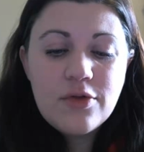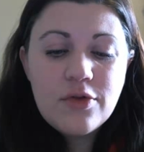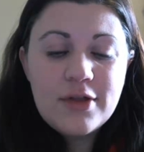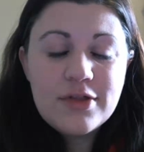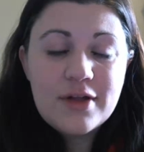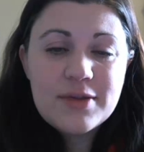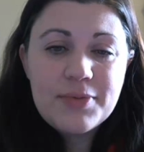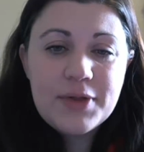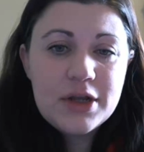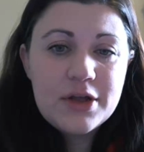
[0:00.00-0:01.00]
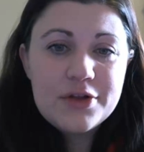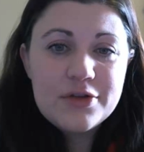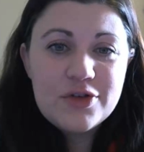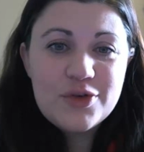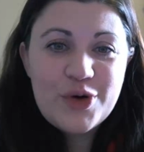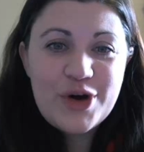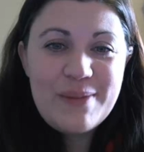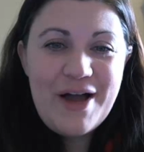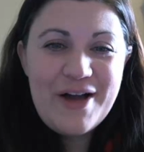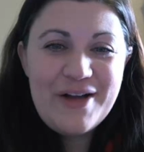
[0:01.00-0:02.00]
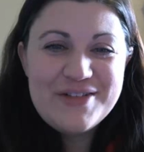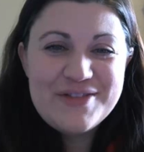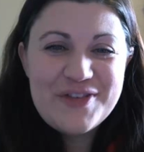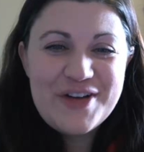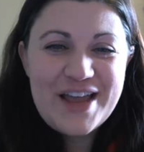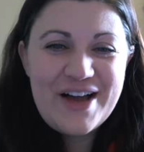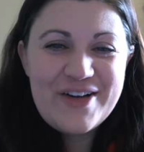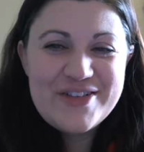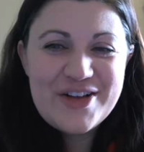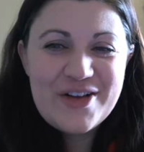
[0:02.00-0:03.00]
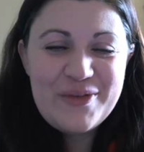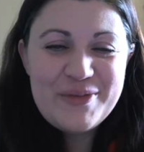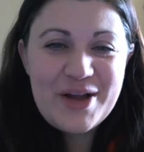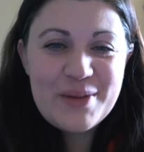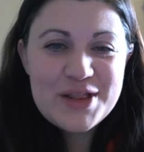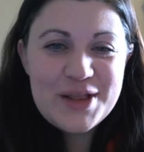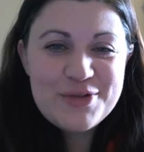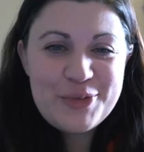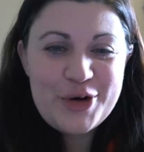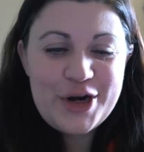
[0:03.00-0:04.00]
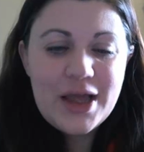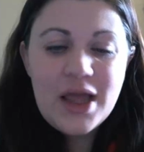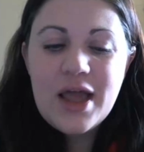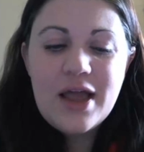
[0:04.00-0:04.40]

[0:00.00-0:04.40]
it's not something to worry about and freak out and go, oh my god, my lips are burning.